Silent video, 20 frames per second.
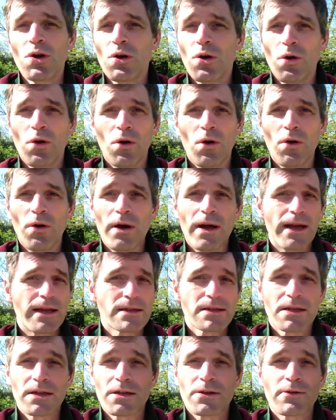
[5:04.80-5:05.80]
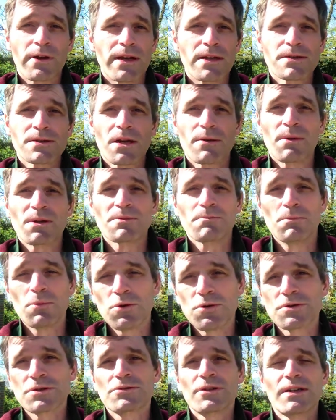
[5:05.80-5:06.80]
or it's going to create so much
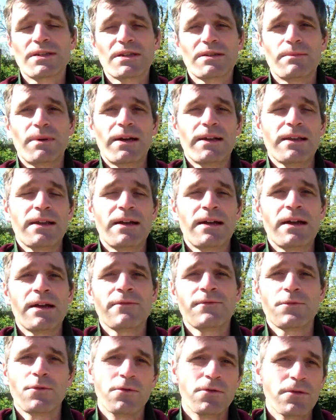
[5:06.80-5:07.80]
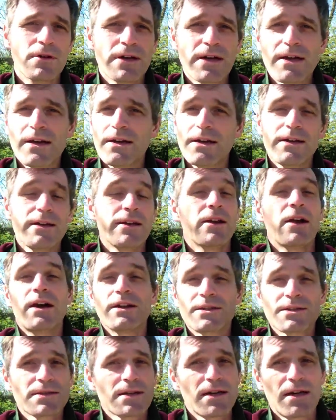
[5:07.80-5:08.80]
more stress in my life, or I
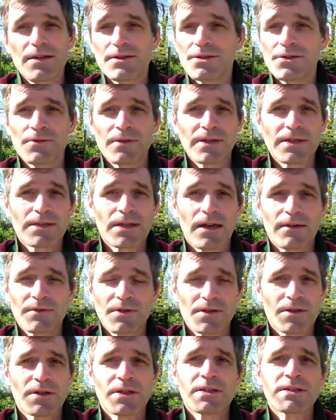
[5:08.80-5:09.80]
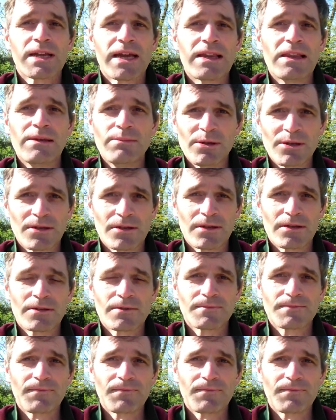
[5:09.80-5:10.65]
just can't do this. I've just got to stay limited.